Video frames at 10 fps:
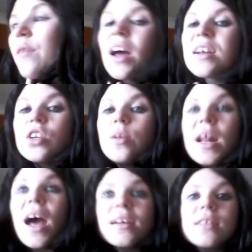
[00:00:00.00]
actually
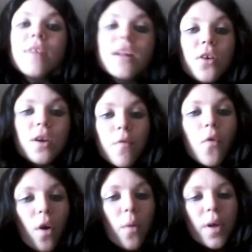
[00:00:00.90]
been actively looking
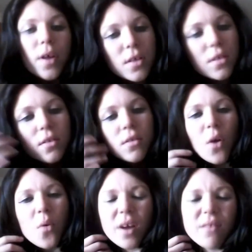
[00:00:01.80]
for her, but
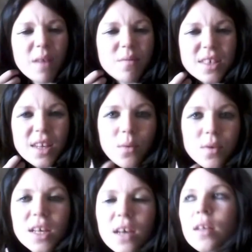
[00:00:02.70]
no, I haven't seen
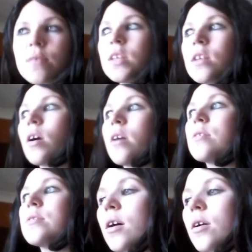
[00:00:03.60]
anyone saying they've seen her
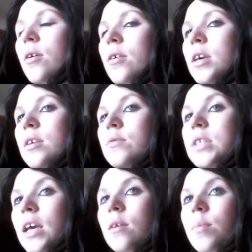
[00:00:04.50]
either. So he was
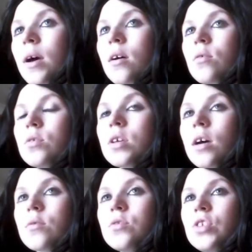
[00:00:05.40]
saying about
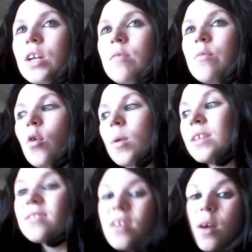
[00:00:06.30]
how Genevieve probably
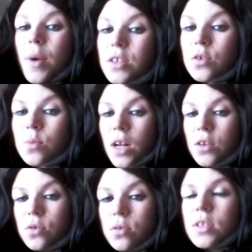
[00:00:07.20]
isn't going to come back to
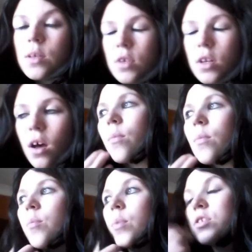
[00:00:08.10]
Supernatural. Someone did ask,
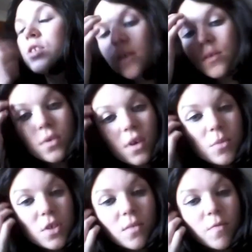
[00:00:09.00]
but she does want to come
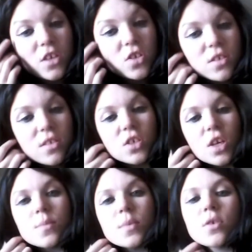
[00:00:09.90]
to conventions. She
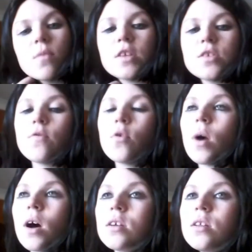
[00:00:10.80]
hasn't been to conventions for a
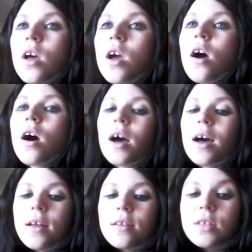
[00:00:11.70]
while,
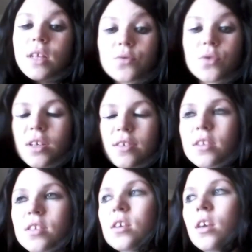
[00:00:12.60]
and so that's really exciting.